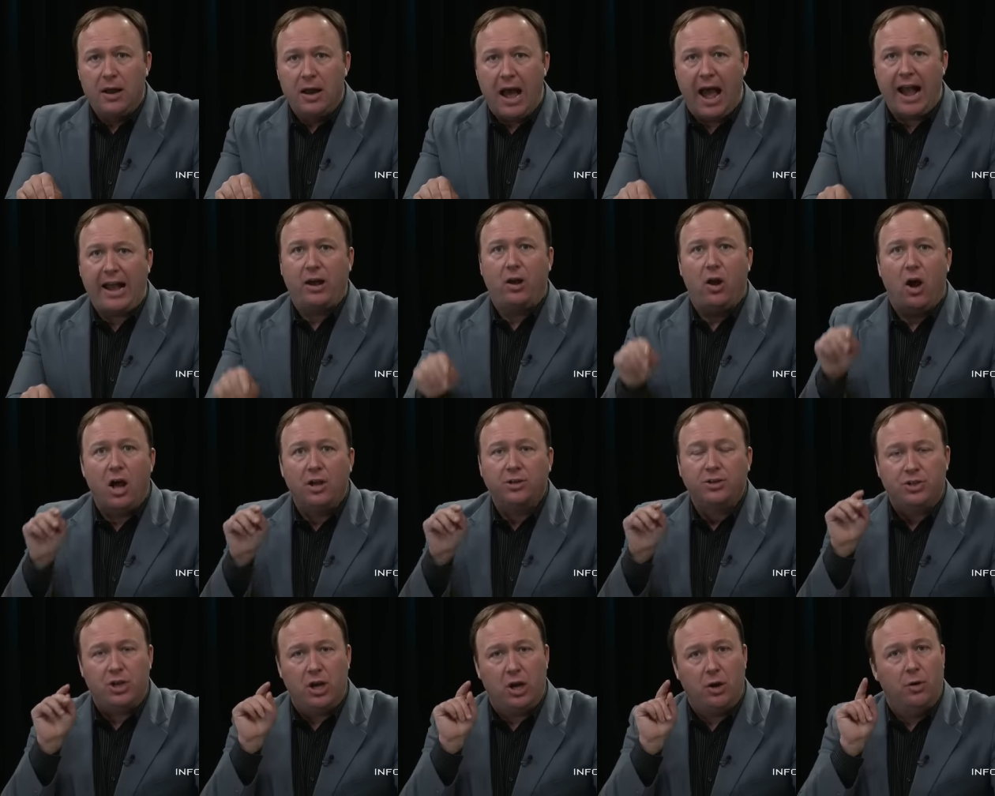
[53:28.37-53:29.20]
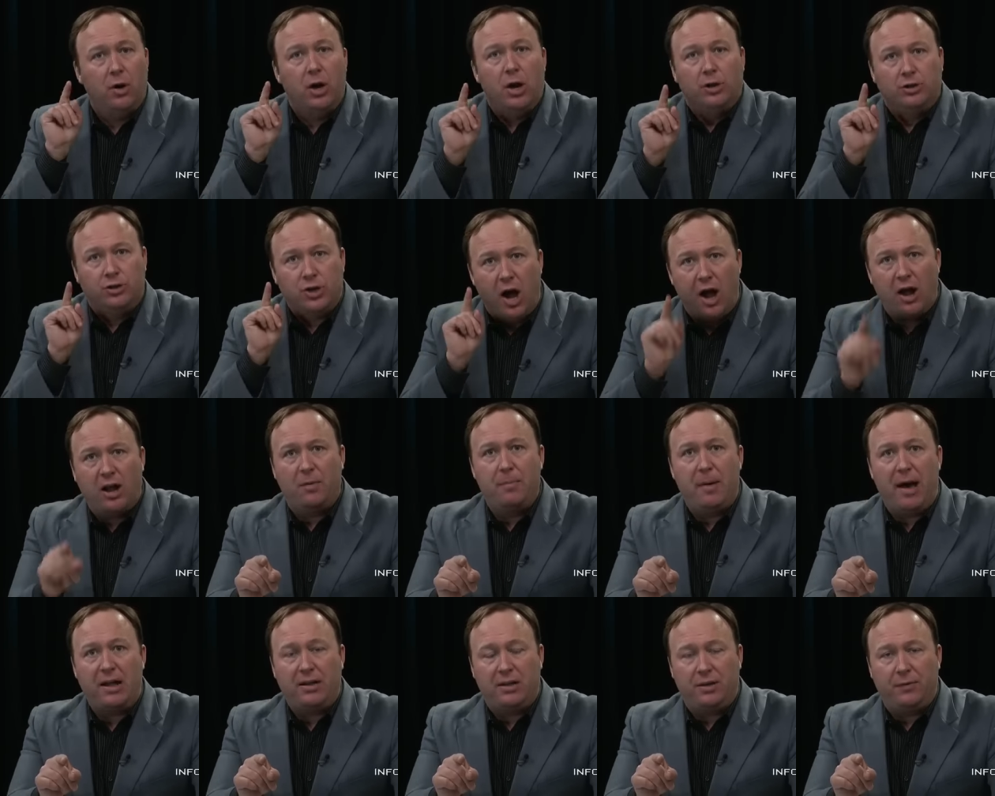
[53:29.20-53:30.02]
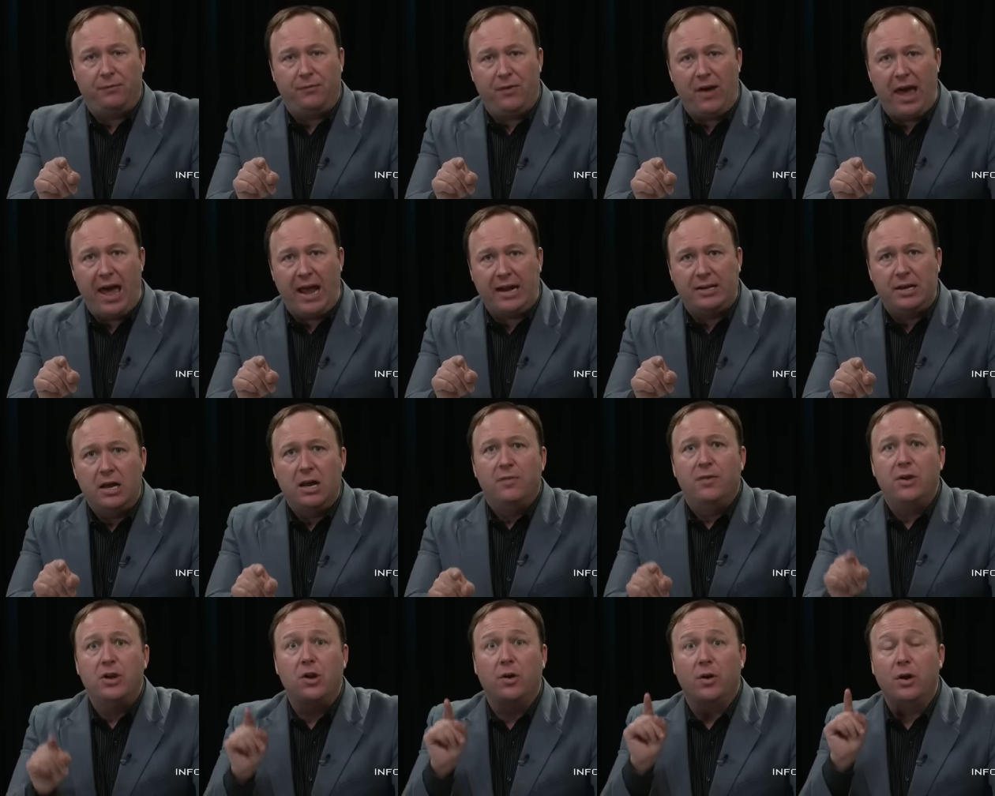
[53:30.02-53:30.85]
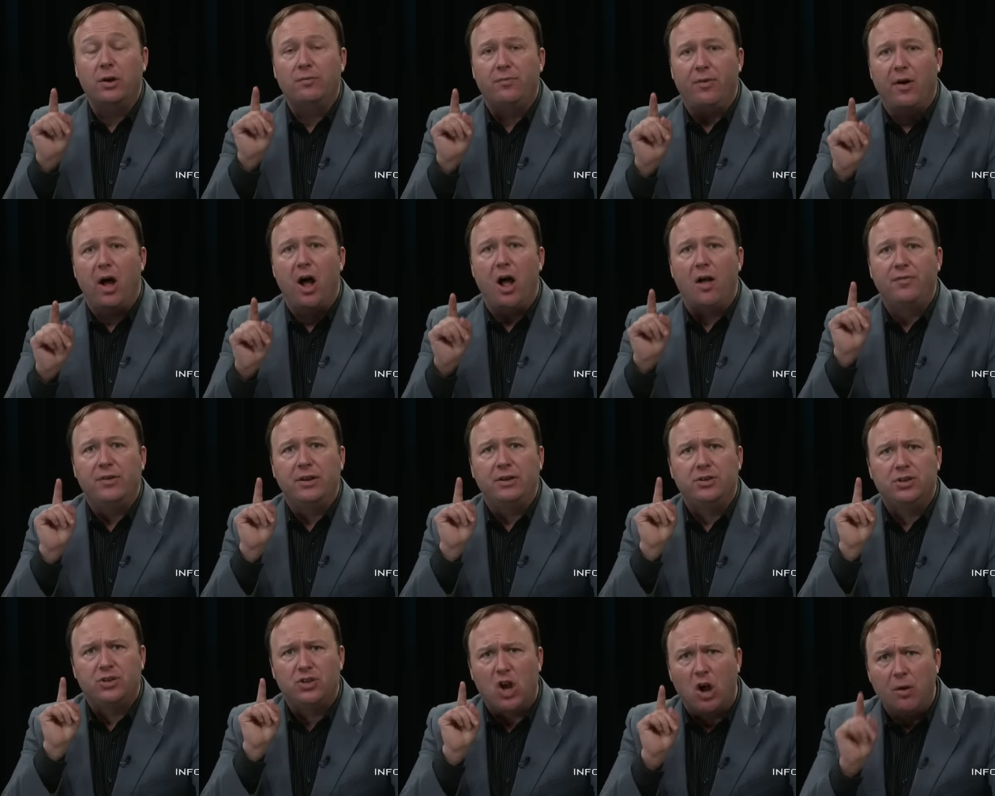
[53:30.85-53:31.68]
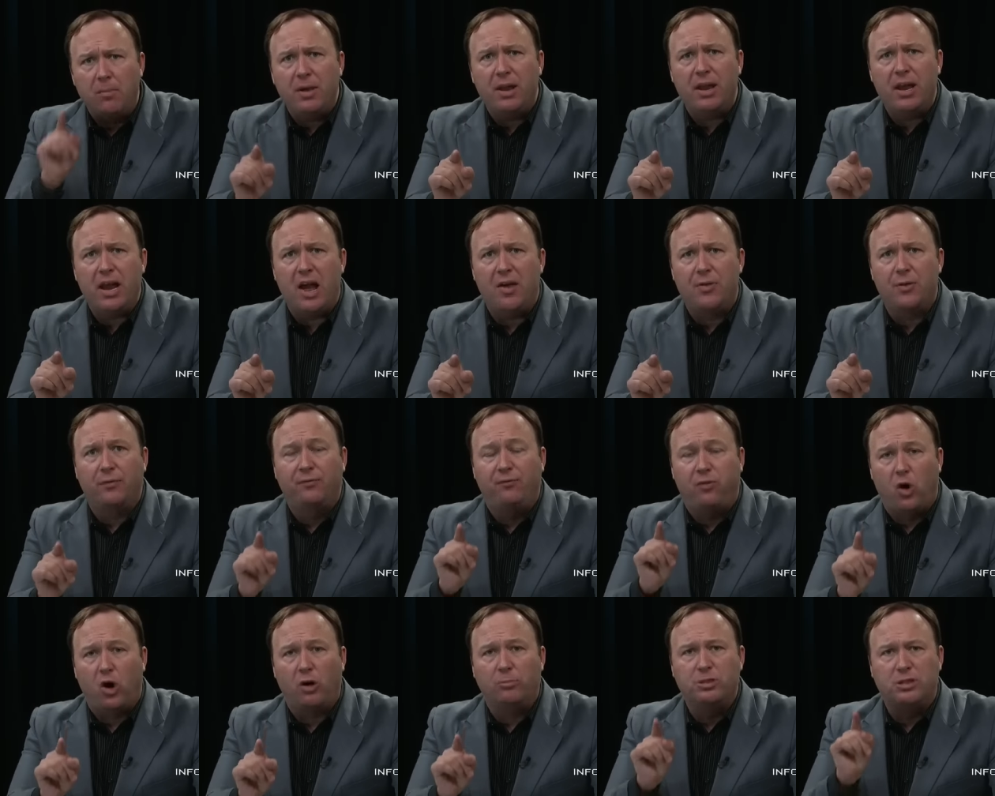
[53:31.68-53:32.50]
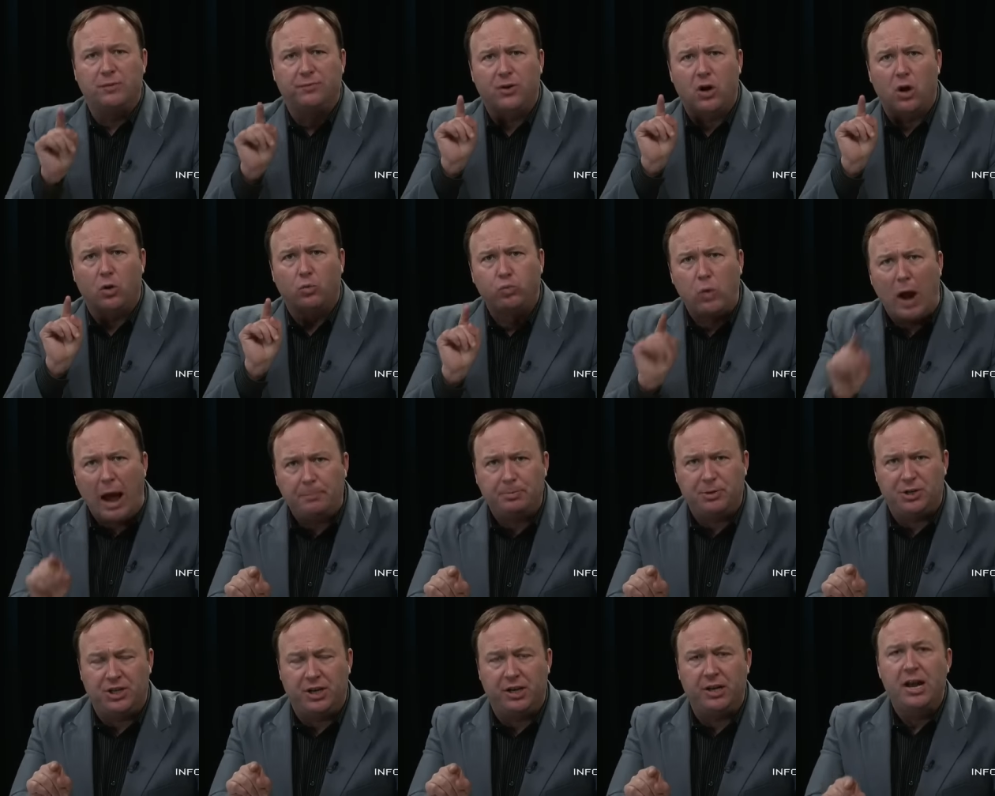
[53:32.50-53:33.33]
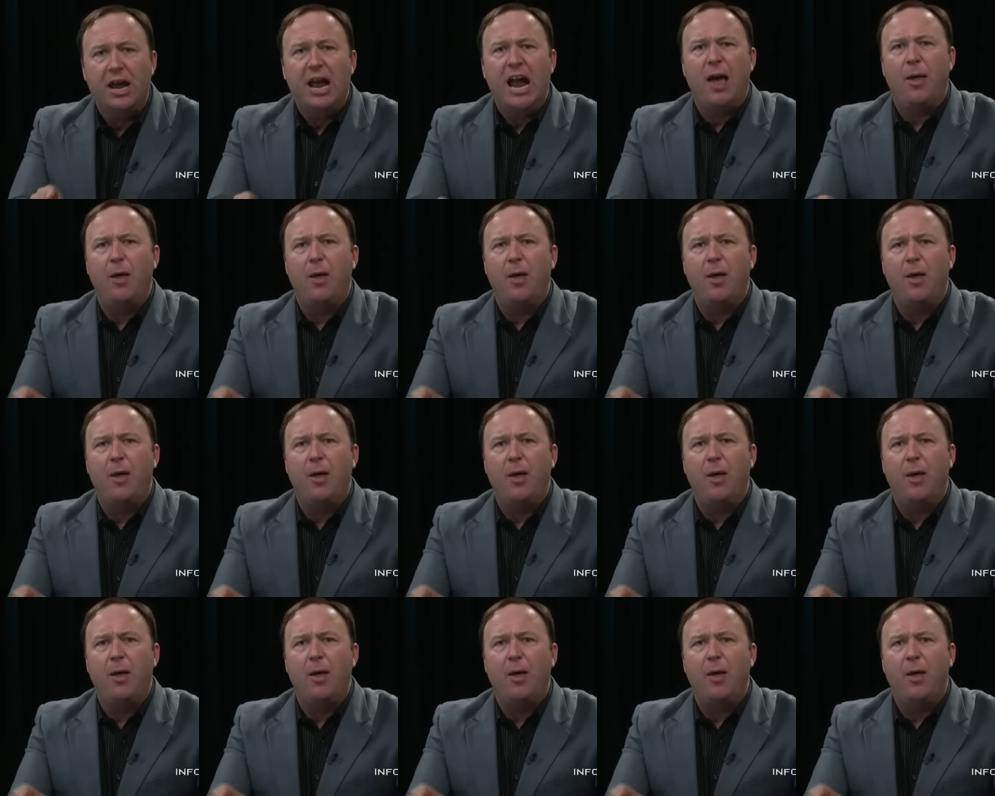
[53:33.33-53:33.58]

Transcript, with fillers: I could also talk about the fact that you're involved in so many other forms of corruption,